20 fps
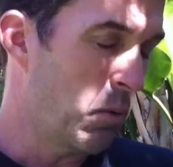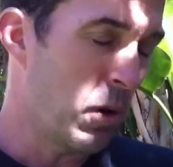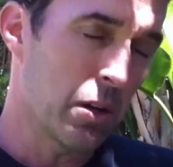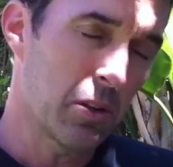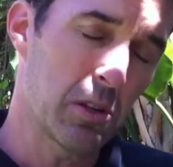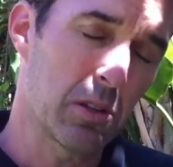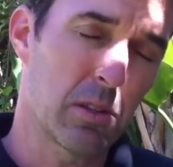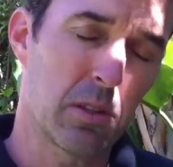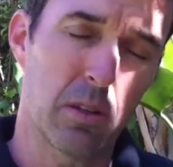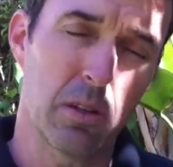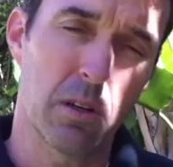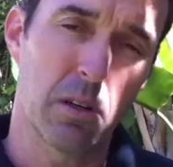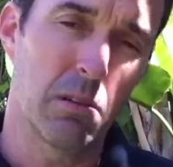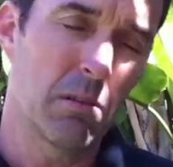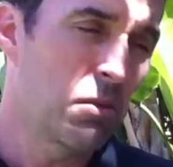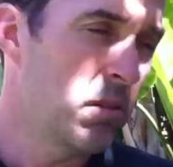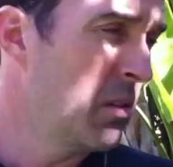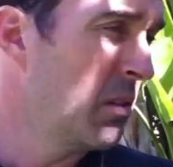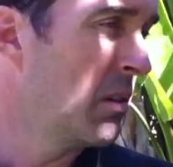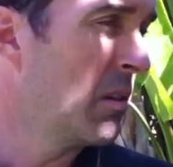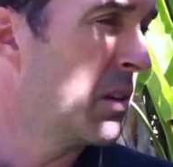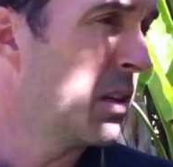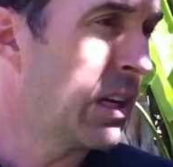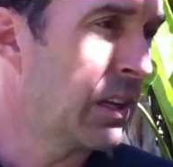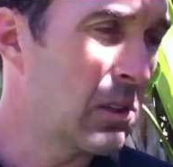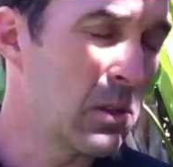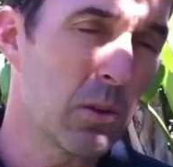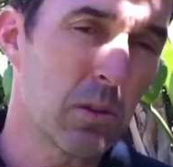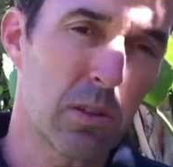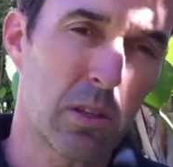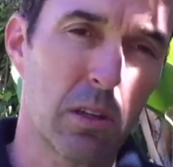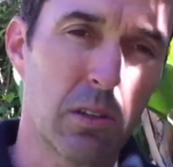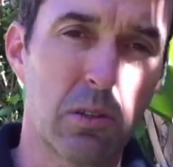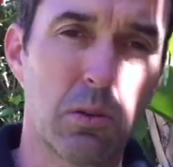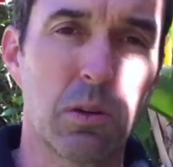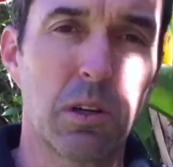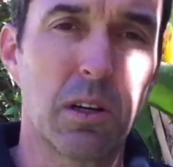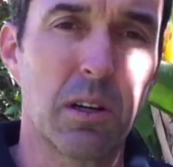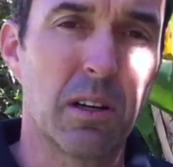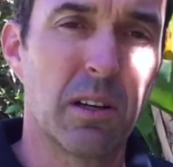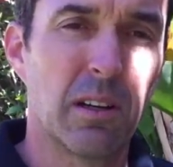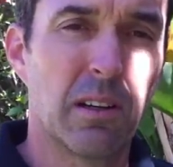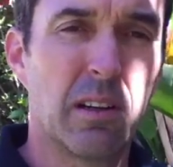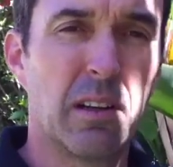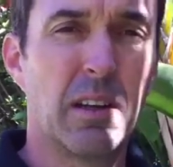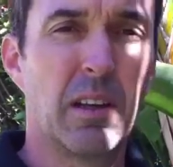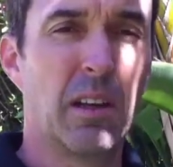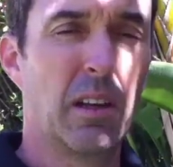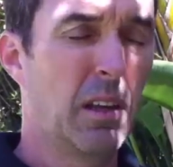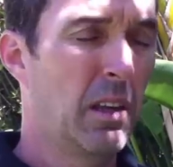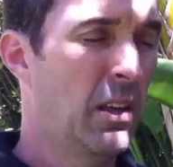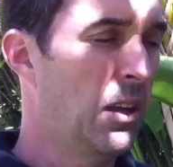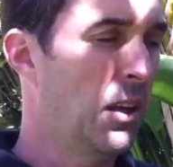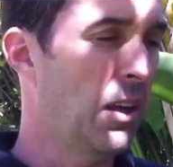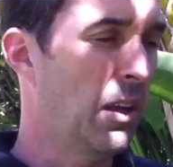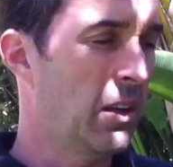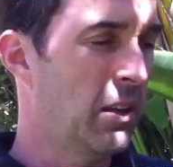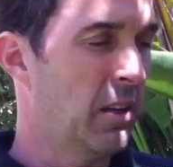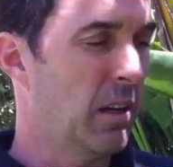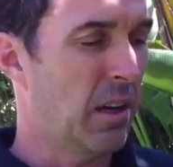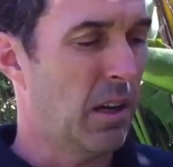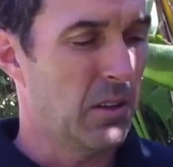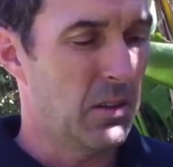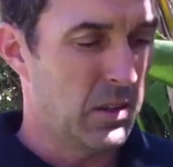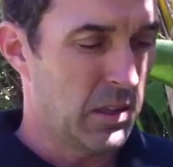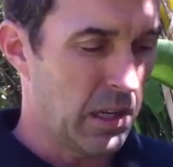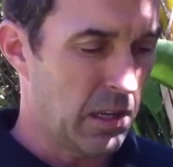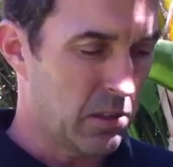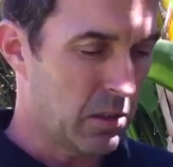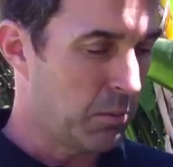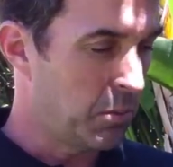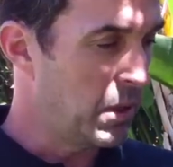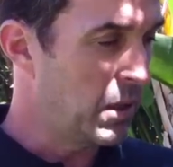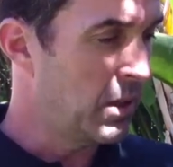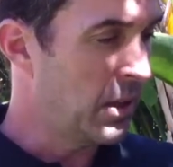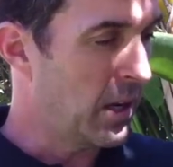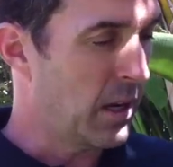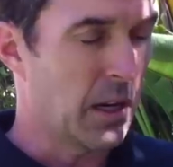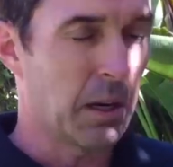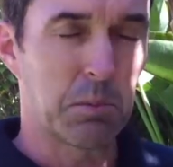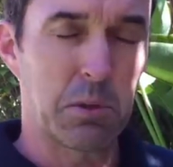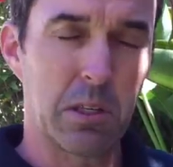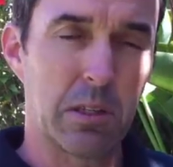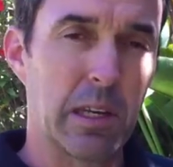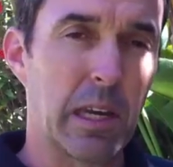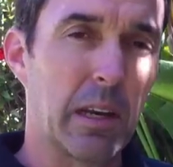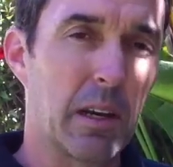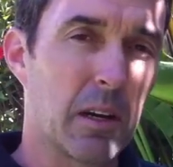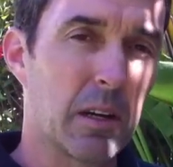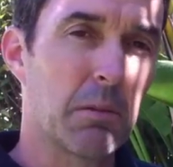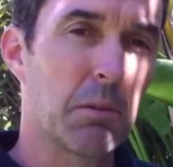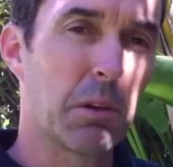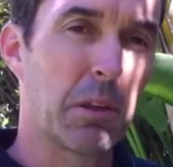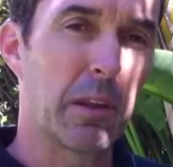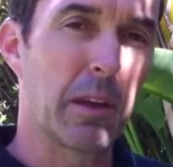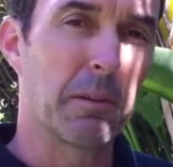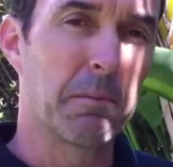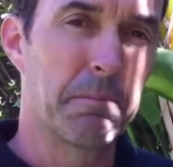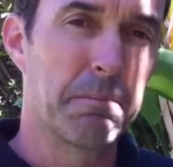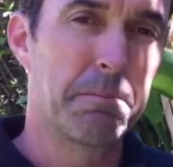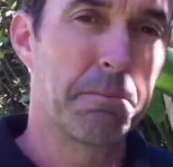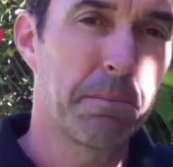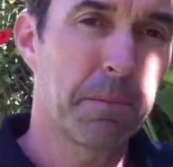watch us or connect to us on Twitter, and you guys will be up to date on everything.